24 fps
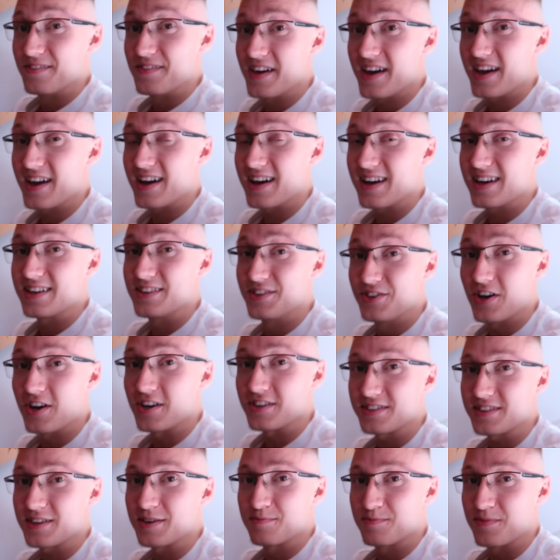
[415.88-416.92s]
They are
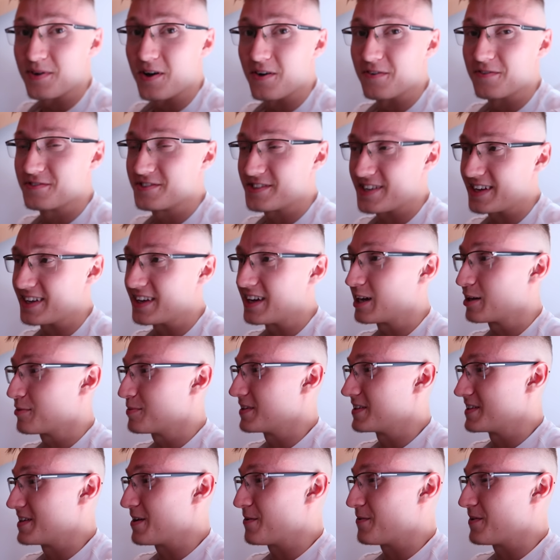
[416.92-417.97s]
not both 10
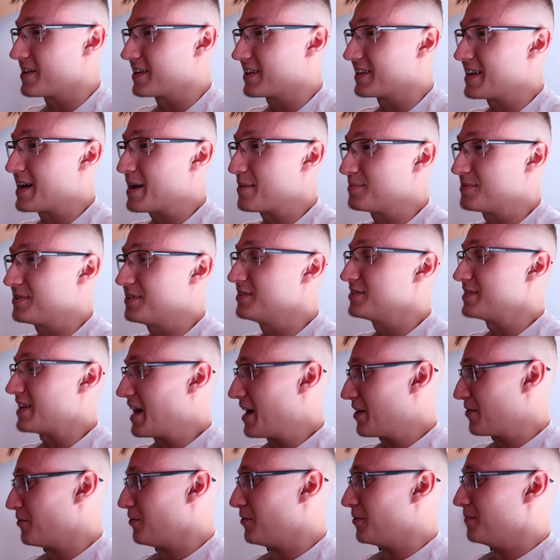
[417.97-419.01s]
gigabit network adapters
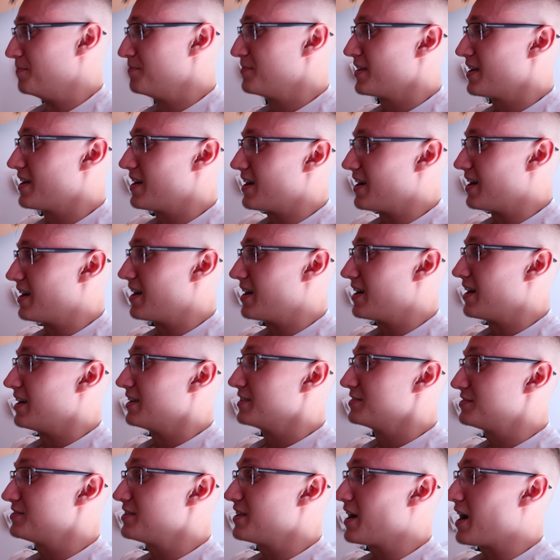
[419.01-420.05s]
at all.
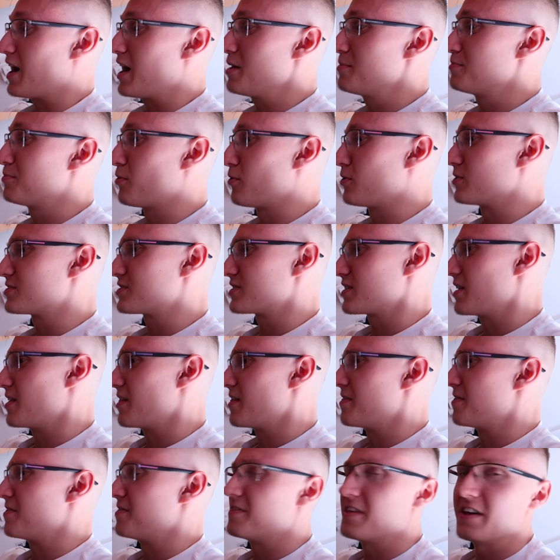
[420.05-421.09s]
See, I bought
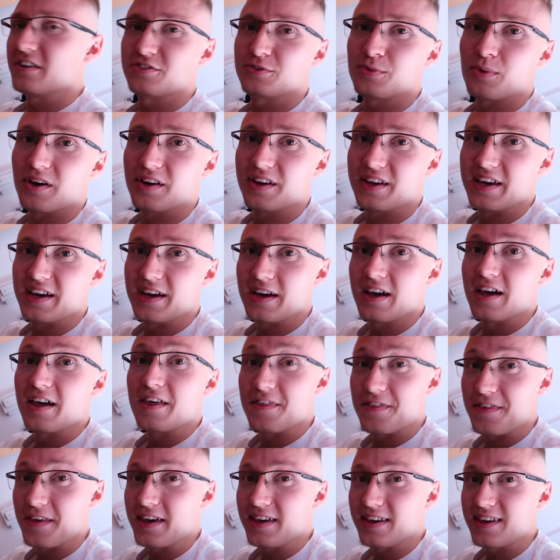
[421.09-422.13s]
this one here
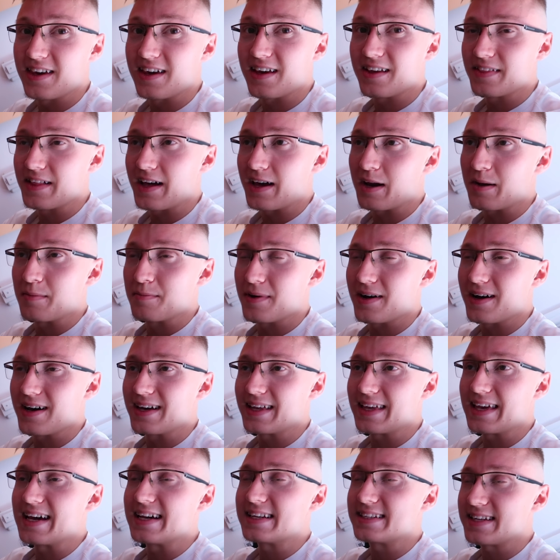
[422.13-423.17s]
thinking that I'm
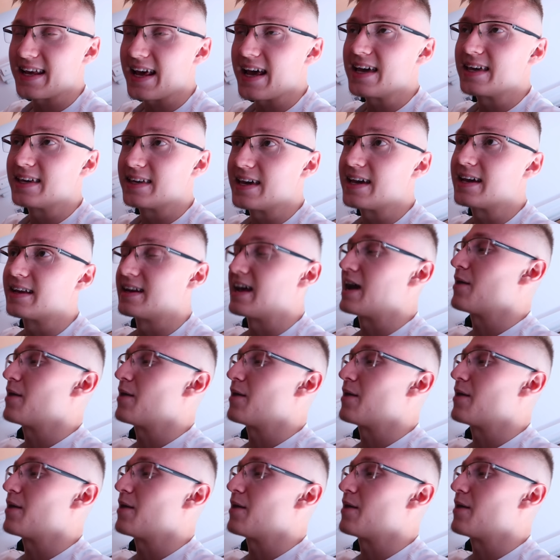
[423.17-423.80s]
buying a 10 gig